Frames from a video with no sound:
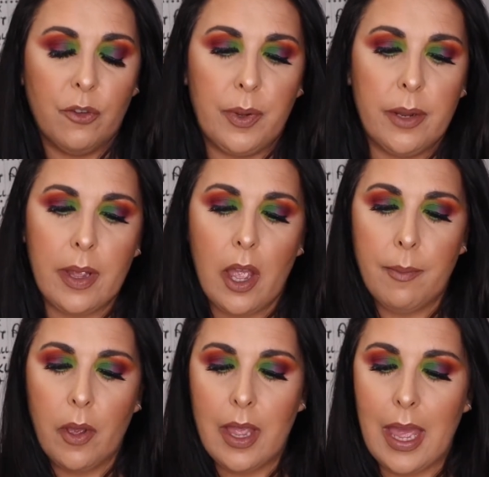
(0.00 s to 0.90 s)
I've been a bit
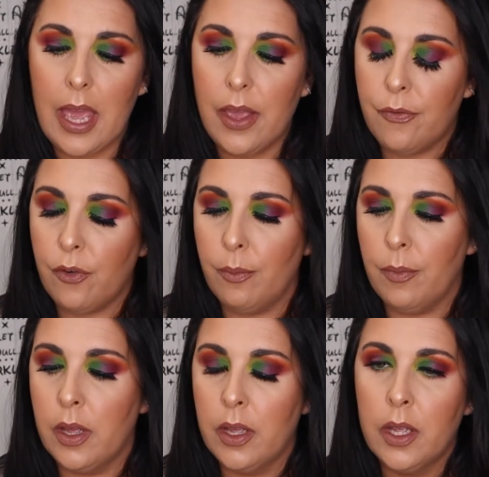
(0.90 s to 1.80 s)
MIA
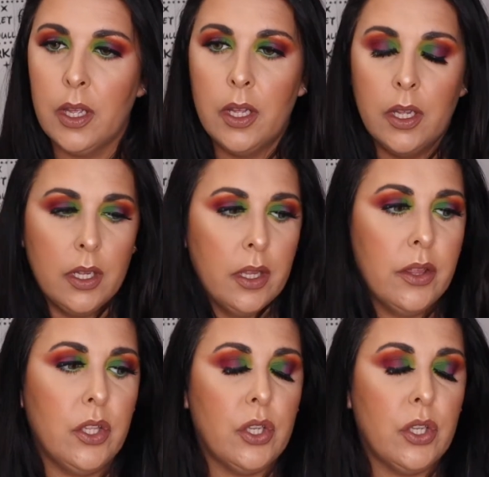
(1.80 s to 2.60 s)
from the